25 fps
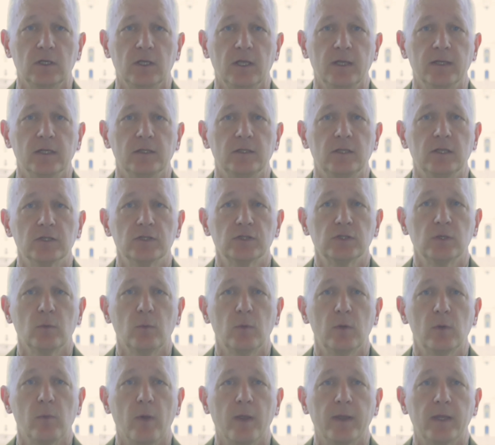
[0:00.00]
In addition,
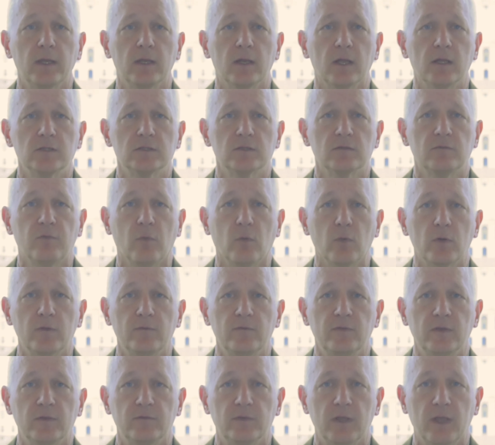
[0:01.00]
we recognize the
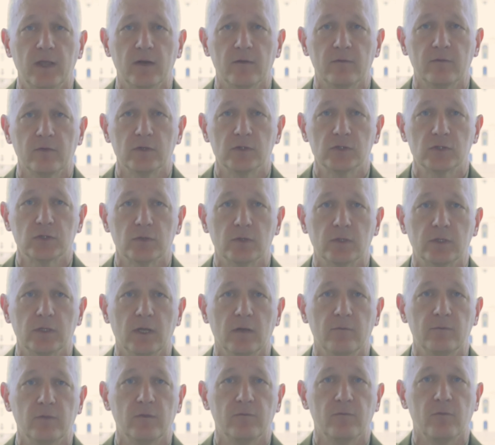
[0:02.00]
45th anniversary
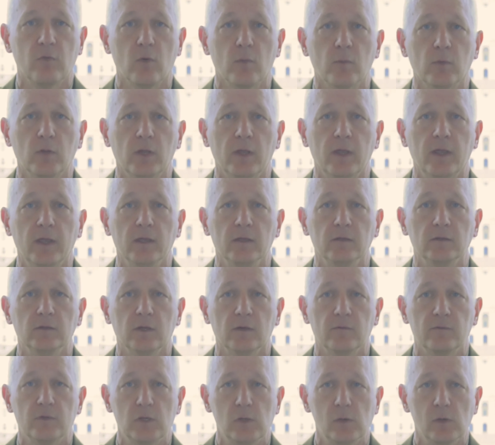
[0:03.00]
of the formal end
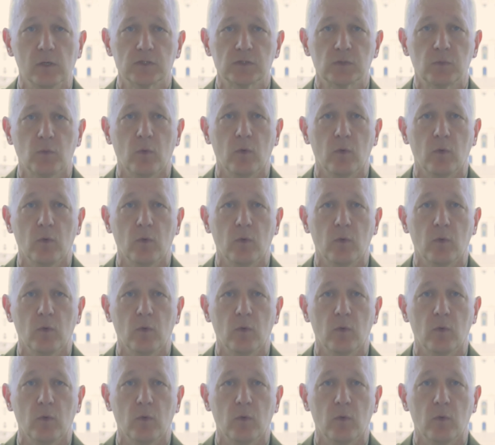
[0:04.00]
of the U.S.